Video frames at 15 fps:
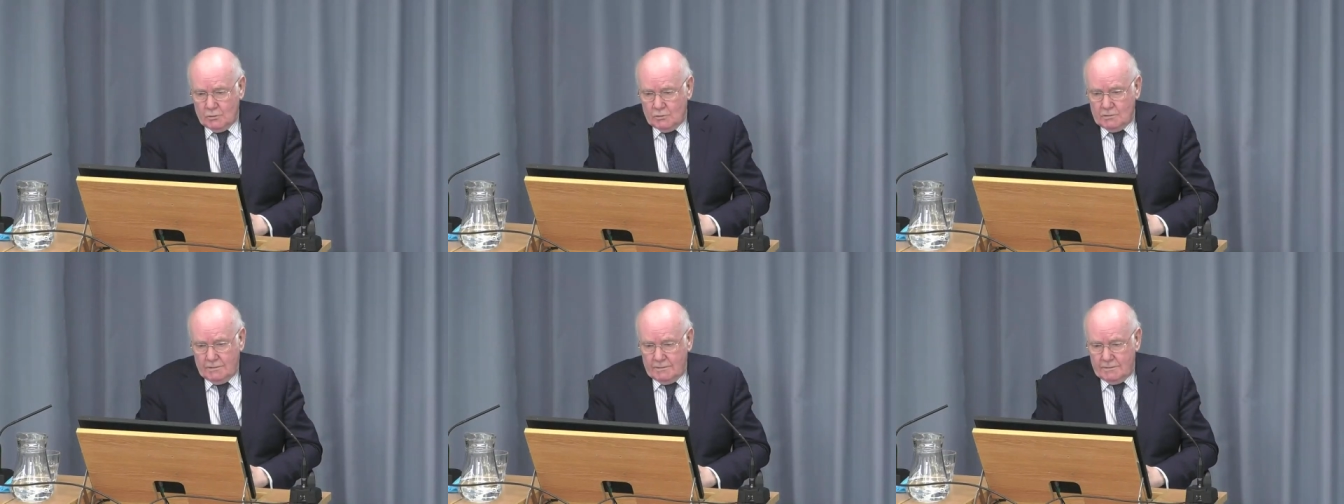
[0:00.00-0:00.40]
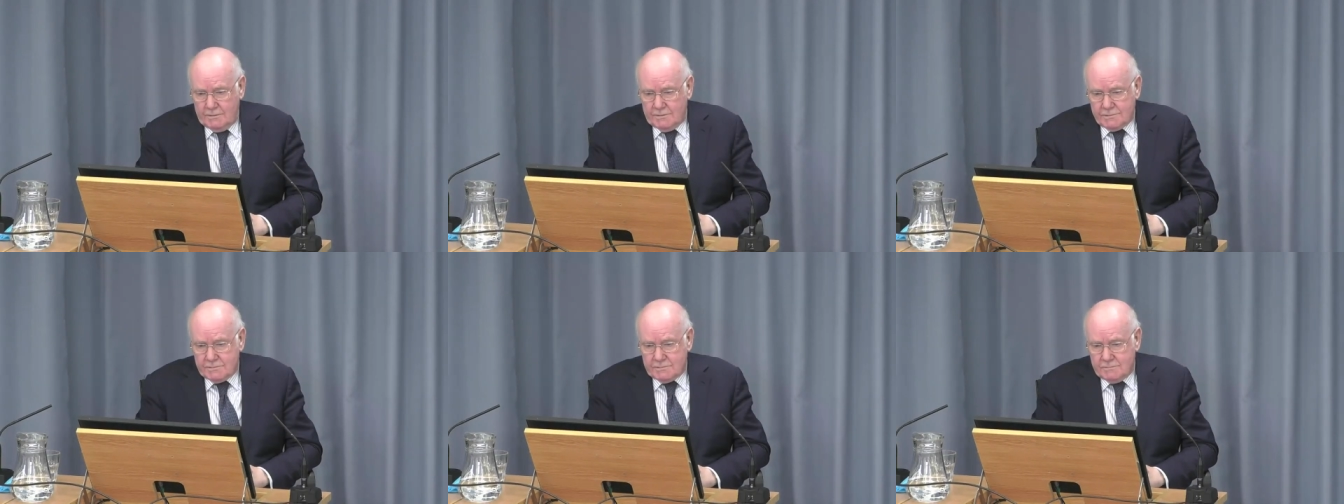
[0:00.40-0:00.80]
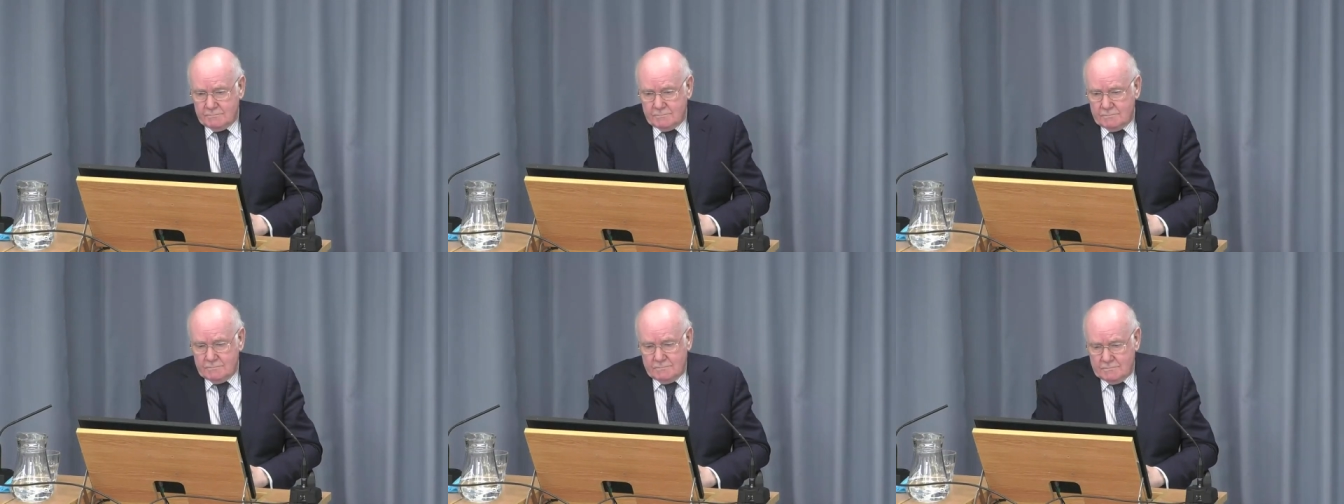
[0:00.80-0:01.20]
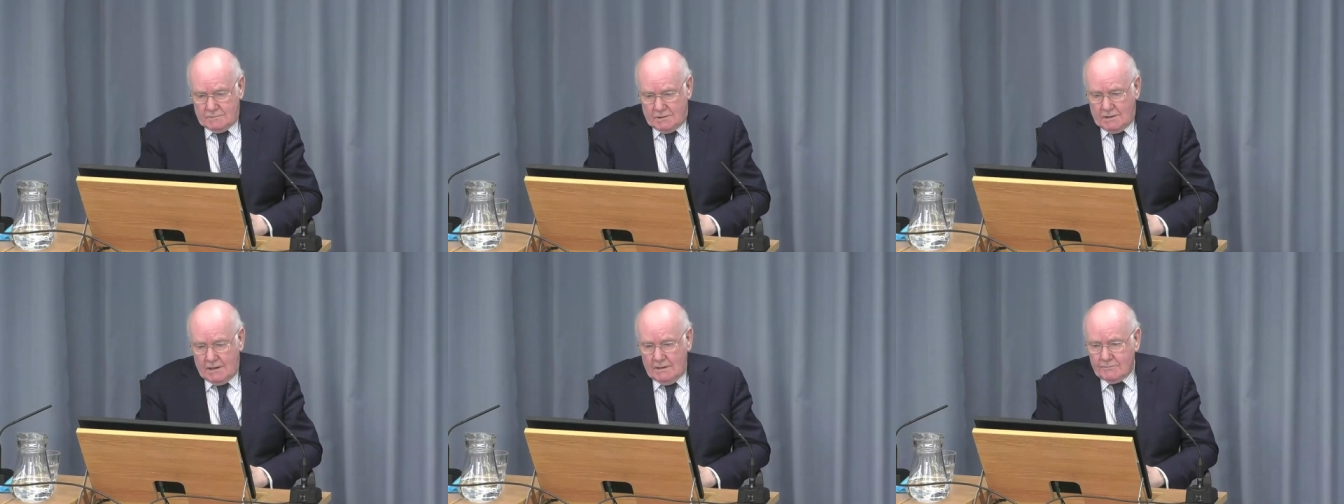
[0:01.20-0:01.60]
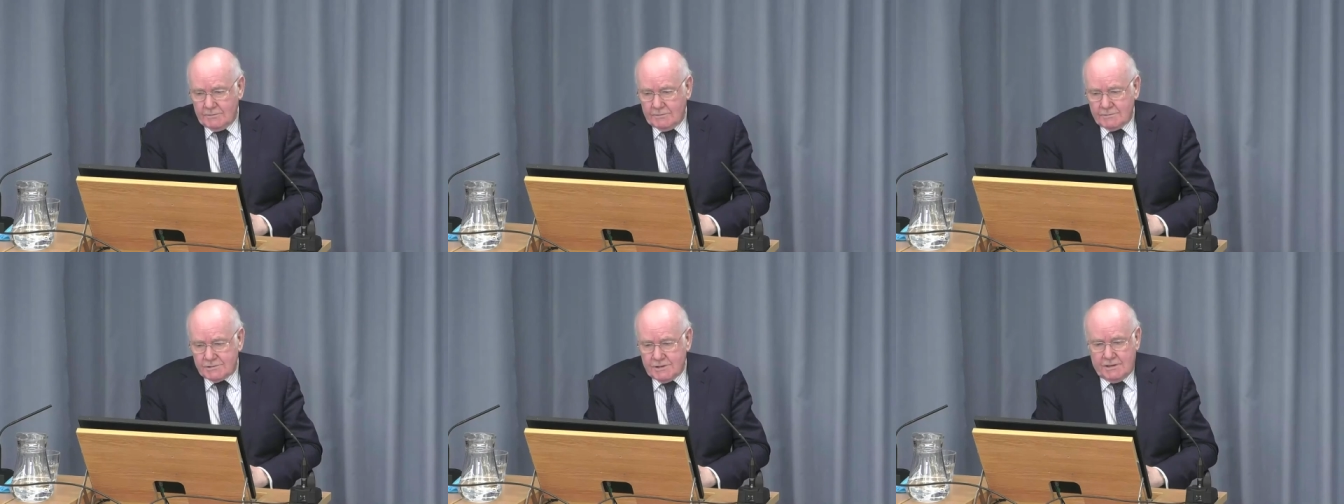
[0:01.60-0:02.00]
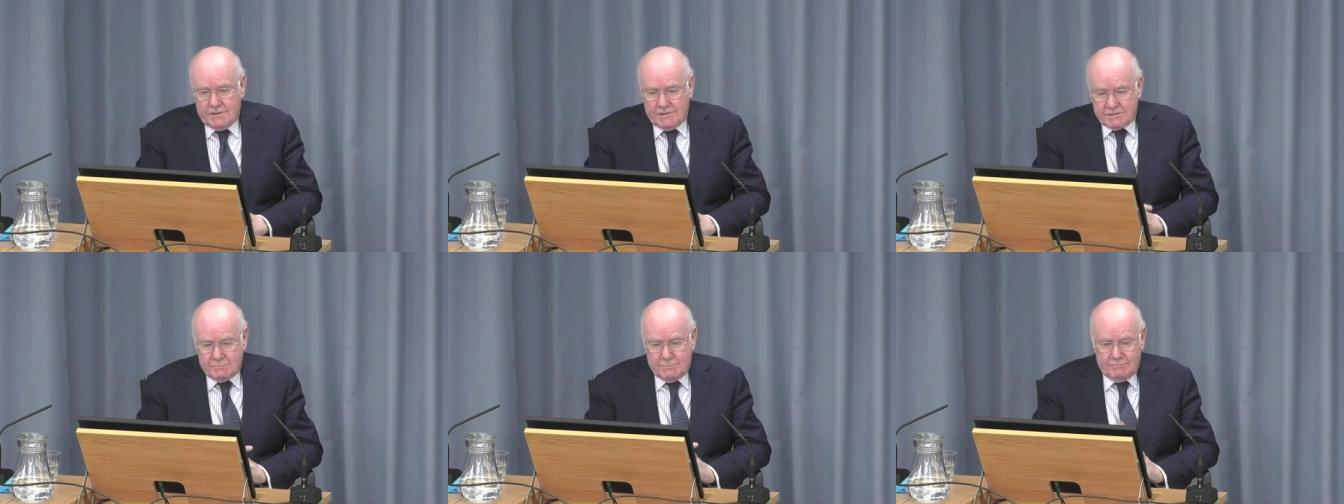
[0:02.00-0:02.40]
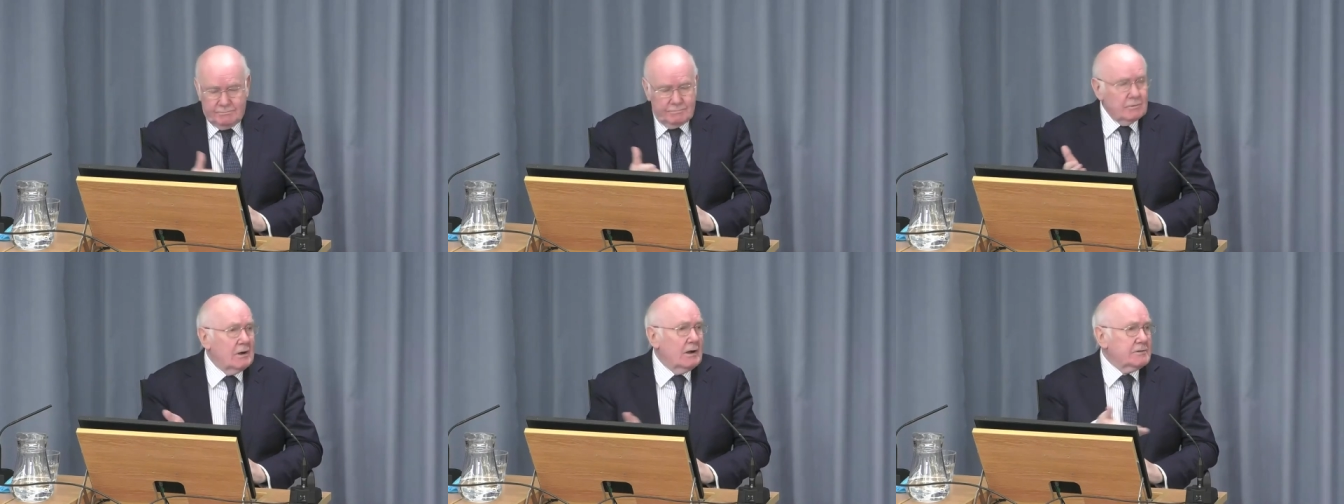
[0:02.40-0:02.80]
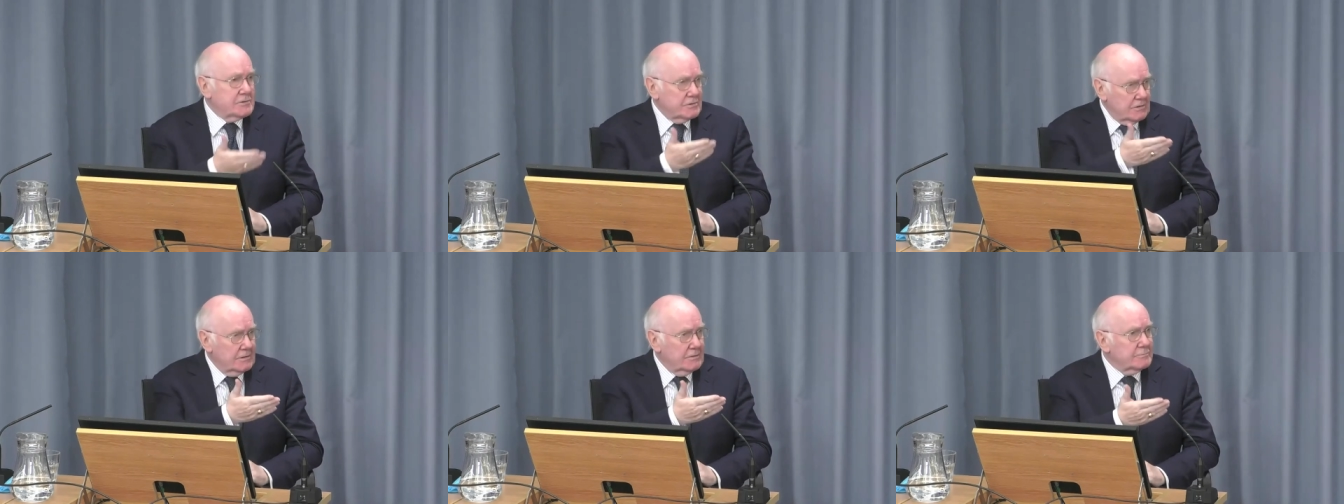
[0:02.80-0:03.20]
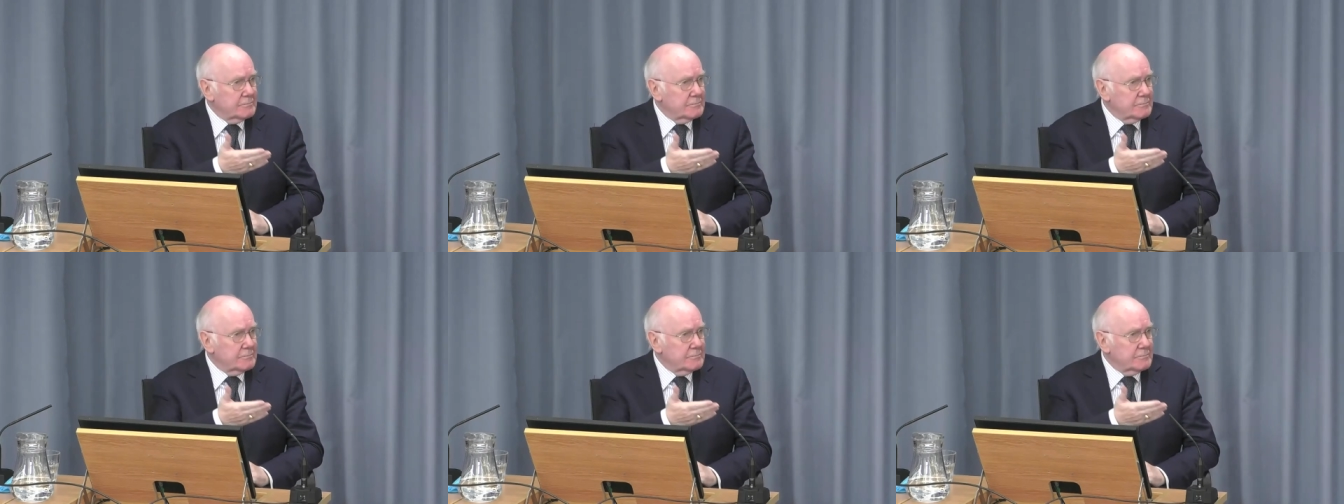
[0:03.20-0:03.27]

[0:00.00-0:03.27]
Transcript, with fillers: all it is. I haven't seen this until no.